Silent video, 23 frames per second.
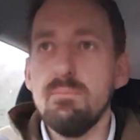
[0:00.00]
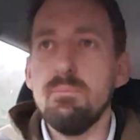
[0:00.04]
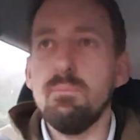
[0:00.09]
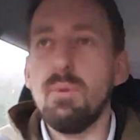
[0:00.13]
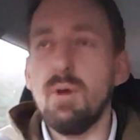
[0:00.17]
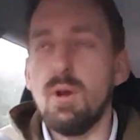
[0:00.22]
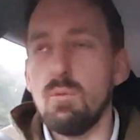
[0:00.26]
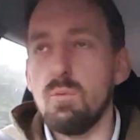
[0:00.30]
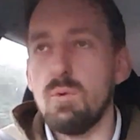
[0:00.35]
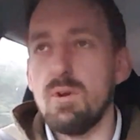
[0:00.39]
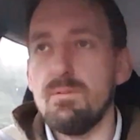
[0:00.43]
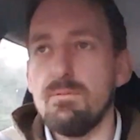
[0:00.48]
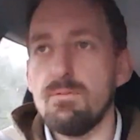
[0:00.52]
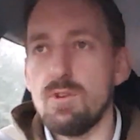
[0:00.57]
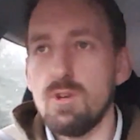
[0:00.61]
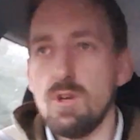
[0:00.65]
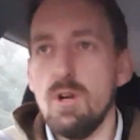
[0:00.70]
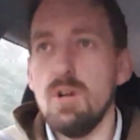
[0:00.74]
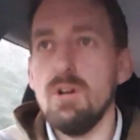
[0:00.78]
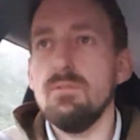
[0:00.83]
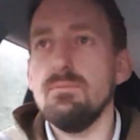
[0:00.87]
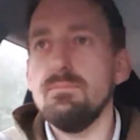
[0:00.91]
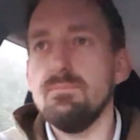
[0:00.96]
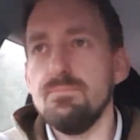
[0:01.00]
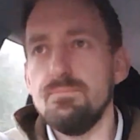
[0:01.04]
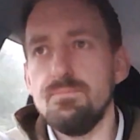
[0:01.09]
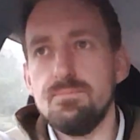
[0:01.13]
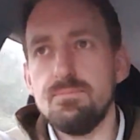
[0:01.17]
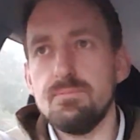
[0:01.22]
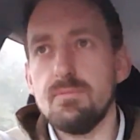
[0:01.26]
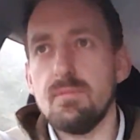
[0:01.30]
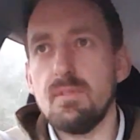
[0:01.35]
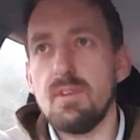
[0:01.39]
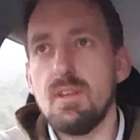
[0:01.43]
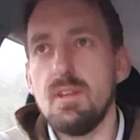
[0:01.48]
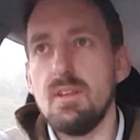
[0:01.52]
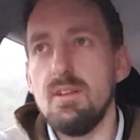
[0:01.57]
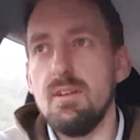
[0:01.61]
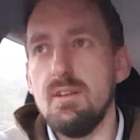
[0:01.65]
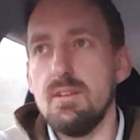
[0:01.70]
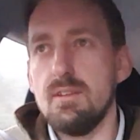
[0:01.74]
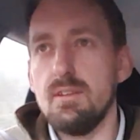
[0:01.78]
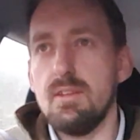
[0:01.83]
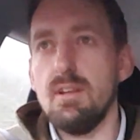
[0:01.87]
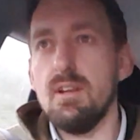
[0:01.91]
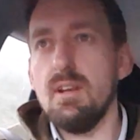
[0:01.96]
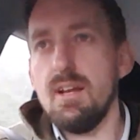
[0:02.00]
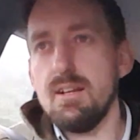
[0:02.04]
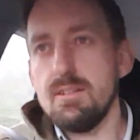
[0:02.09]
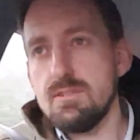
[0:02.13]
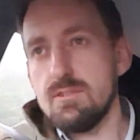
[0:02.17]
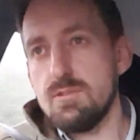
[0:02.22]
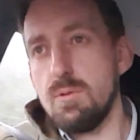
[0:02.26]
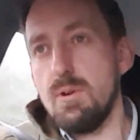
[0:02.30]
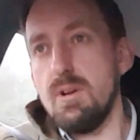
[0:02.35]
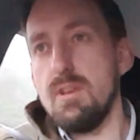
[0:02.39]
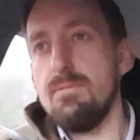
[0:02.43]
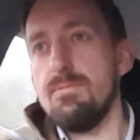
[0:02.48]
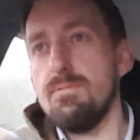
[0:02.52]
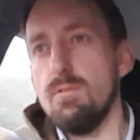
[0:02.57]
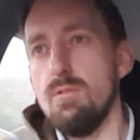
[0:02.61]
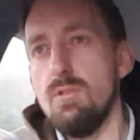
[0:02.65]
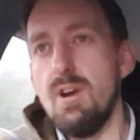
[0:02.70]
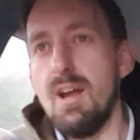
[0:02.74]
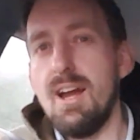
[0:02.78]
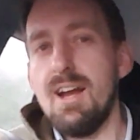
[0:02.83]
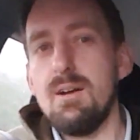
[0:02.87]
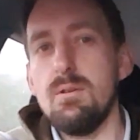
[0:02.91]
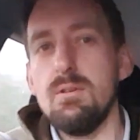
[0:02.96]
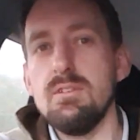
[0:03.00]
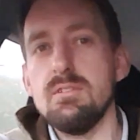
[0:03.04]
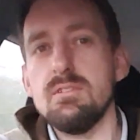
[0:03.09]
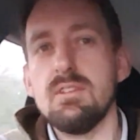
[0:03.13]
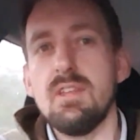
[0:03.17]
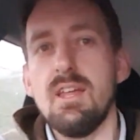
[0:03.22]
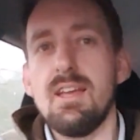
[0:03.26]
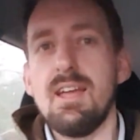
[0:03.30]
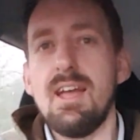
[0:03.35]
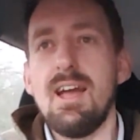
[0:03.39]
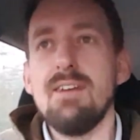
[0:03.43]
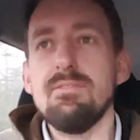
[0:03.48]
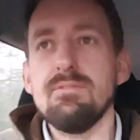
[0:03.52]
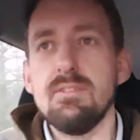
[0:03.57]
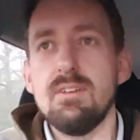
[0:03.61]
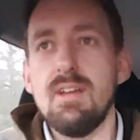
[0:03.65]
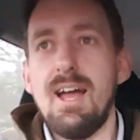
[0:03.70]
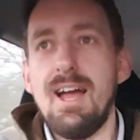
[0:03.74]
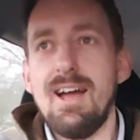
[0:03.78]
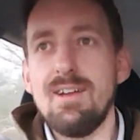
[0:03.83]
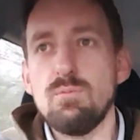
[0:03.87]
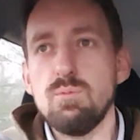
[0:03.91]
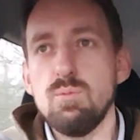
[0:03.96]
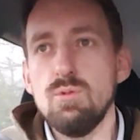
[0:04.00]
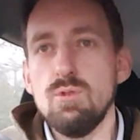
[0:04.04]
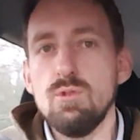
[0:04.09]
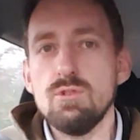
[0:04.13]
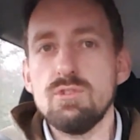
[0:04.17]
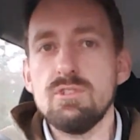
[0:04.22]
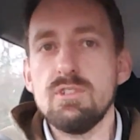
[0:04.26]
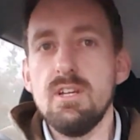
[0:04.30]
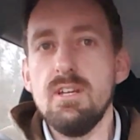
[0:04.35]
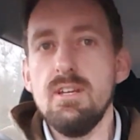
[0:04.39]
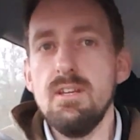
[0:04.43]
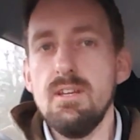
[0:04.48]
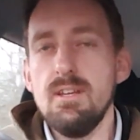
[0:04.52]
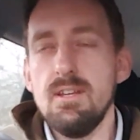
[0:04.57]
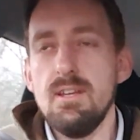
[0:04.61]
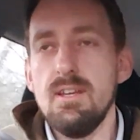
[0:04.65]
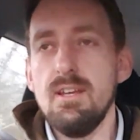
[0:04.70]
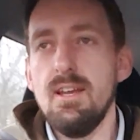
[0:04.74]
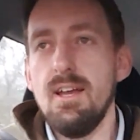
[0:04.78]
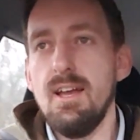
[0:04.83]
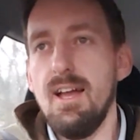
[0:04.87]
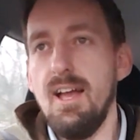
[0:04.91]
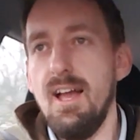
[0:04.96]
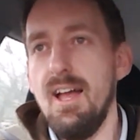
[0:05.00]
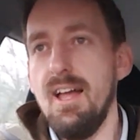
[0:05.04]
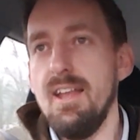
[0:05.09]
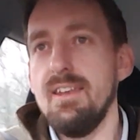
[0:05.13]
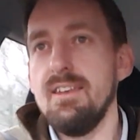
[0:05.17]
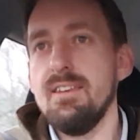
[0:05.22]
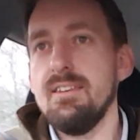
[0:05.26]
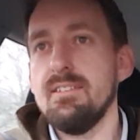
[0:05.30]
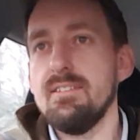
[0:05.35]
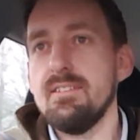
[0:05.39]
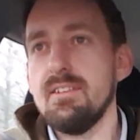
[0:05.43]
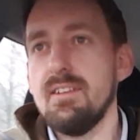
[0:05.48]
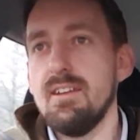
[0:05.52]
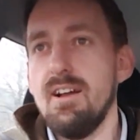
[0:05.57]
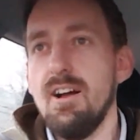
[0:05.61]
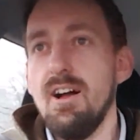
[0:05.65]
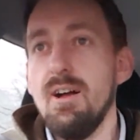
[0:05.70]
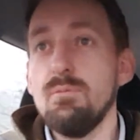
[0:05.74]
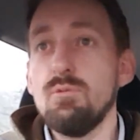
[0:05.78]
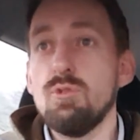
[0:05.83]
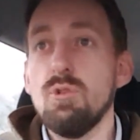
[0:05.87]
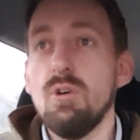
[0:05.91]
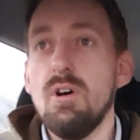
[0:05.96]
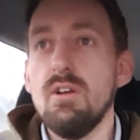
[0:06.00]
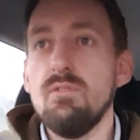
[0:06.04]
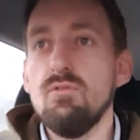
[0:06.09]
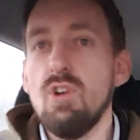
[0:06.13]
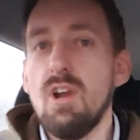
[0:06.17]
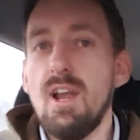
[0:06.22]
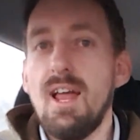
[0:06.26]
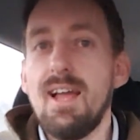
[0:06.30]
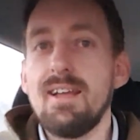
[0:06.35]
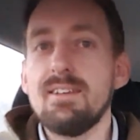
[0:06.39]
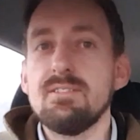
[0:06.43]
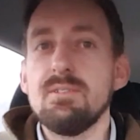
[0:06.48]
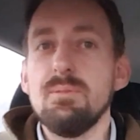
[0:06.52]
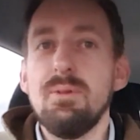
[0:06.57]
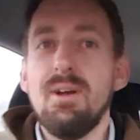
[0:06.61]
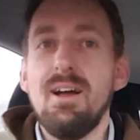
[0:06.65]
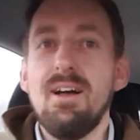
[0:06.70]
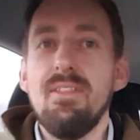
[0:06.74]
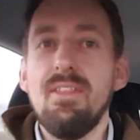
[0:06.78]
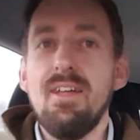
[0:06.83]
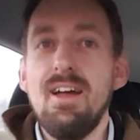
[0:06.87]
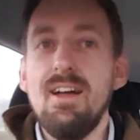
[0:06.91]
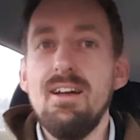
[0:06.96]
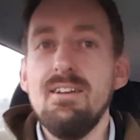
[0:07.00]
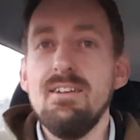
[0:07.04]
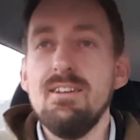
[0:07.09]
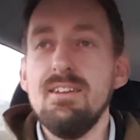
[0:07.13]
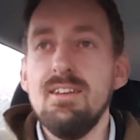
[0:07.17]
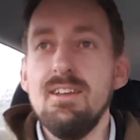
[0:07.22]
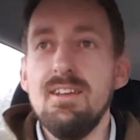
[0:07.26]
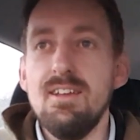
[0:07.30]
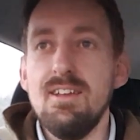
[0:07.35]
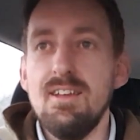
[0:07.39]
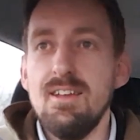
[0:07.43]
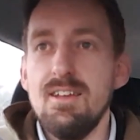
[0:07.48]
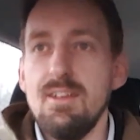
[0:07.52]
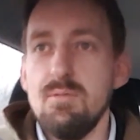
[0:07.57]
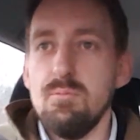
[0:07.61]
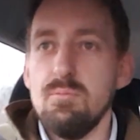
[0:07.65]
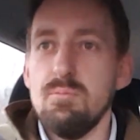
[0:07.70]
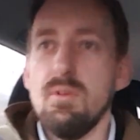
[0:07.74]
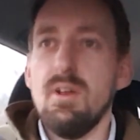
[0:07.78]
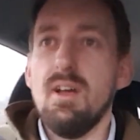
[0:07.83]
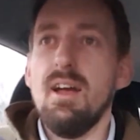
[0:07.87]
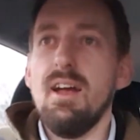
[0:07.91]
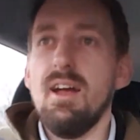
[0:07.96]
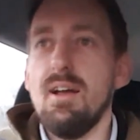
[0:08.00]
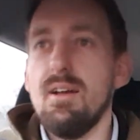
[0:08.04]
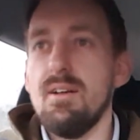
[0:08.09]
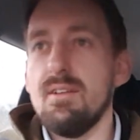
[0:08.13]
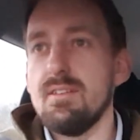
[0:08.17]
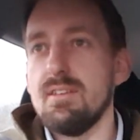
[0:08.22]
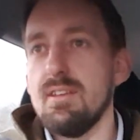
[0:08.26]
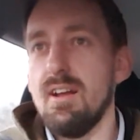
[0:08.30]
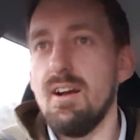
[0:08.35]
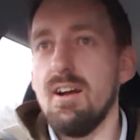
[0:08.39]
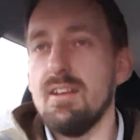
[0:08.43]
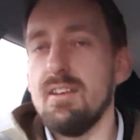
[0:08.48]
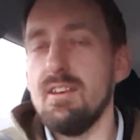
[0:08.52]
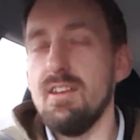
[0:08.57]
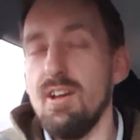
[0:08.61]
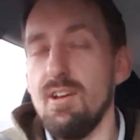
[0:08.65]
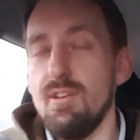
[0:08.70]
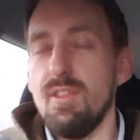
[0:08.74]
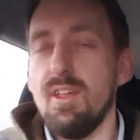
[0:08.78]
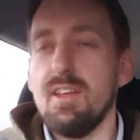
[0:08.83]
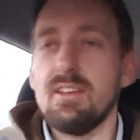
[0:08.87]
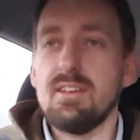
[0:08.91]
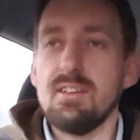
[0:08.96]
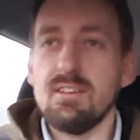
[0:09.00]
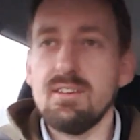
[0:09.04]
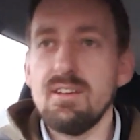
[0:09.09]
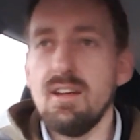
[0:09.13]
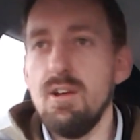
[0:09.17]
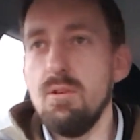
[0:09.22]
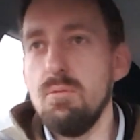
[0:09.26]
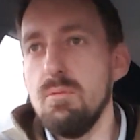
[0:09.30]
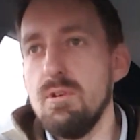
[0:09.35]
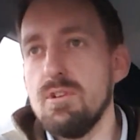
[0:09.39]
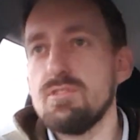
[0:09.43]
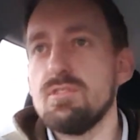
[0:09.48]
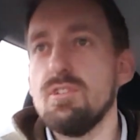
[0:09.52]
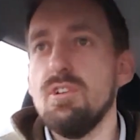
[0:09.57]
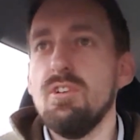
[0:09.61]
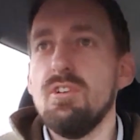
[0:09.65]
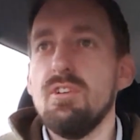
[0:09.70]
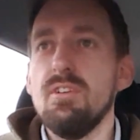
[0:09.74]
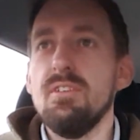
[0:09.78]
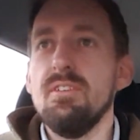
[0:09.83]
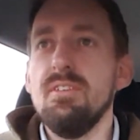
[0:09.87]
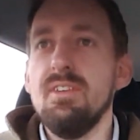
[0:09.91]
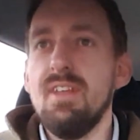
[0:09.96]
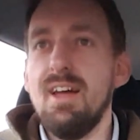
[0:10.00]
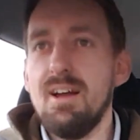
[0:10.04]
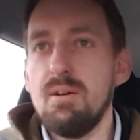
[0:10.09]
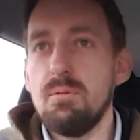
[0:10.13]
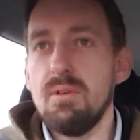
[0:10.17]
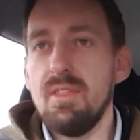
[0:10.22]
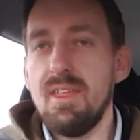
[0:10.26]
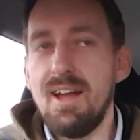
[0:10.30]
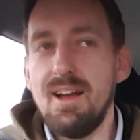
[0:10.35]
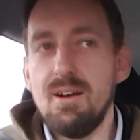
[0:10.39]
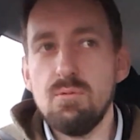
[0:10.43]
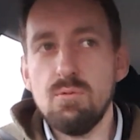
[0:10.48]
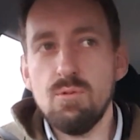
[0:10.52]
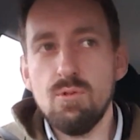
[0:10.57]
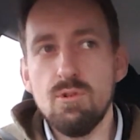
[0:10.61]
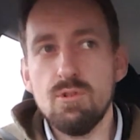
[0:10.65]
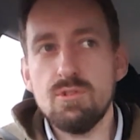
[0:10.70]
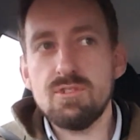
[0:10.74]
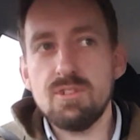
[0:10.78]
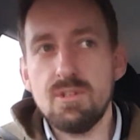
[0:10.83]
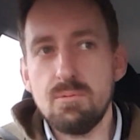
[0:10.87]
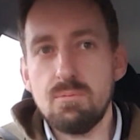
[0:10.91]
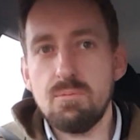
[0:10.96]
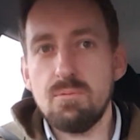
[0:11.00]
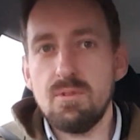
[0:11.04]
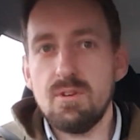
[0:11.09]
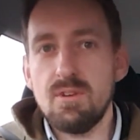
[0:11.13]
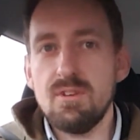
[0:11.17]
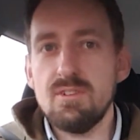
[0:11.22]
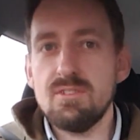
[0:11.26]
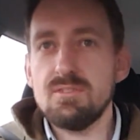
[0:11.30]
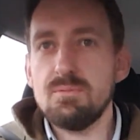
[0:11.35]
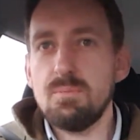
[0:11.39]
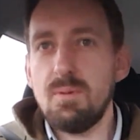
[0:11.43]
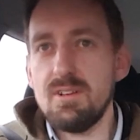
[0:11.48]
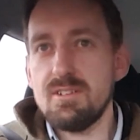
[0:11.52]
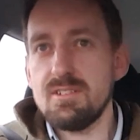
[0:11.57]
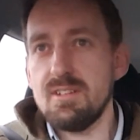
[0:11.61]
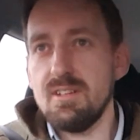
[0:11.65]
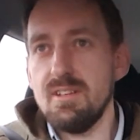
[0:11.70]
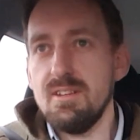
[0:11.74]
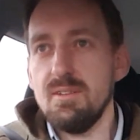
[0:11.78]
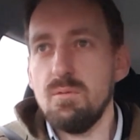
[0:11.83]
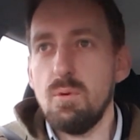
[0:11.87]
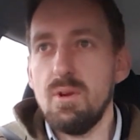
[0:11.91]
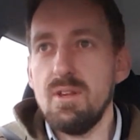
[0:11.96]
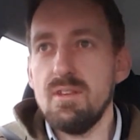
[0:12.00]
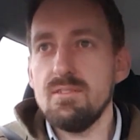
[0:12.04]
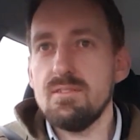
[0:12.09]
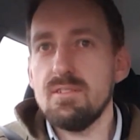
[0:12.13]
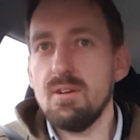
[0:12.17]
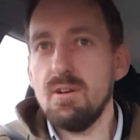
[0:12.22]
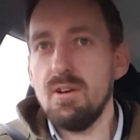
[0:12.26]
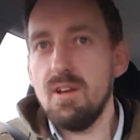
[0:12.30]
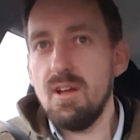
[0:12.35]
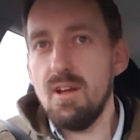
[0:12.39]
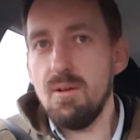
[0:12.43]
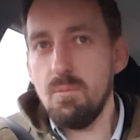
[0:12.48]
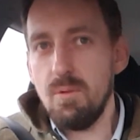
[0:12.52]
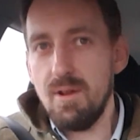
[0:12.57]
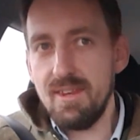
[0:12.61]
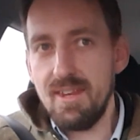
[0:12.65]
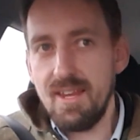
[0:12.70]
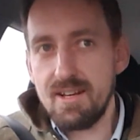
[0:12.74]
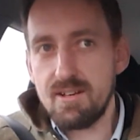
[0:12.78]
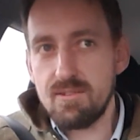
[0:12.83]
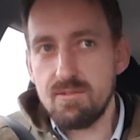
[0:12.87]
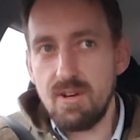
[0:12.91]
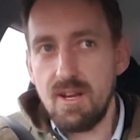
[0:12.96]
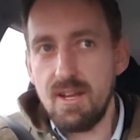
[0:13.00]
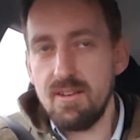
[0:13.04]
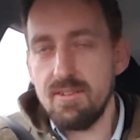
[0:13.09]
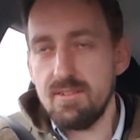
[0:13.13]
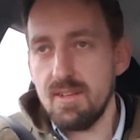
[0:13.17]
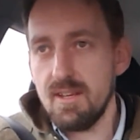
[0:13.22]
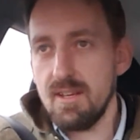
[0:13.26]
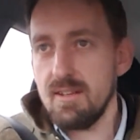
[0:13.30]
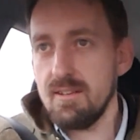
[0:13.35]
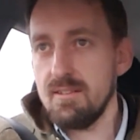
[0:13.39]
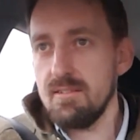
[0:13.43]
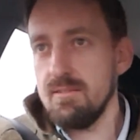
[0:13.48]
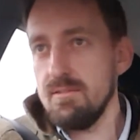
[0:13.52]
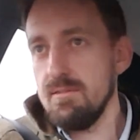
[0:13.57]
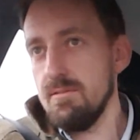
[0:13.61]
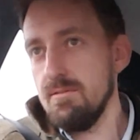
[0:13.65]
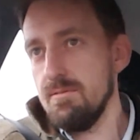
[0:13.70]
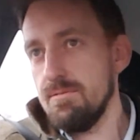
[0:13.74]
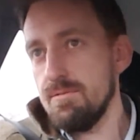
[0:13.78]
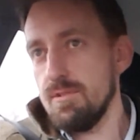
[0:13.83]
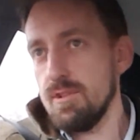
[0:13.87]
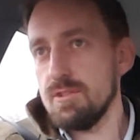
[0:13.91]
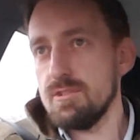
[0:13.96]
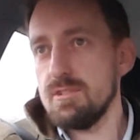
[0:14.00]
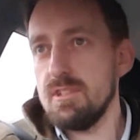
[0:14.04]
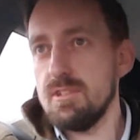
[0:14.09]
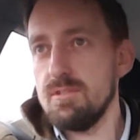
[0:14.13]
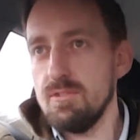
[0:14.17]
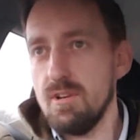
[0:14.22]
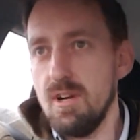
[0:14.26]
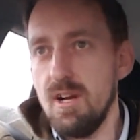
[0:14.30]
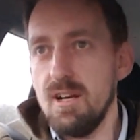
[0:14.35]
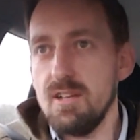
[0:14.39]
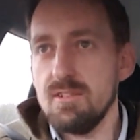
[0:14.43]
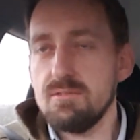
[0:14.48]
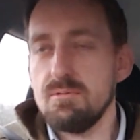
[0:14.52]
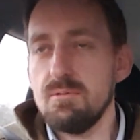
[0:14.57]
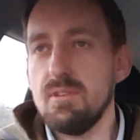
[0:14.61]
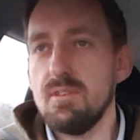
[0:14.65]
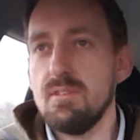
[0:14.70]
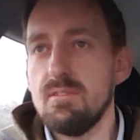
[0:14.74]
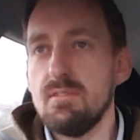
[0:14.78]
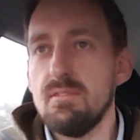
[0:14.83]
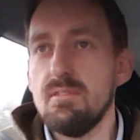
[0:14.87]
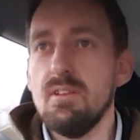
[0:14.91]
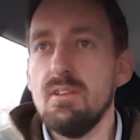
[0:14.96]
But we've got the last 24 hours they haven't had water, and I'm quite relaxed about that. I know they can go much longer than that without water, especially in the winter and when they're grazing frosty grass with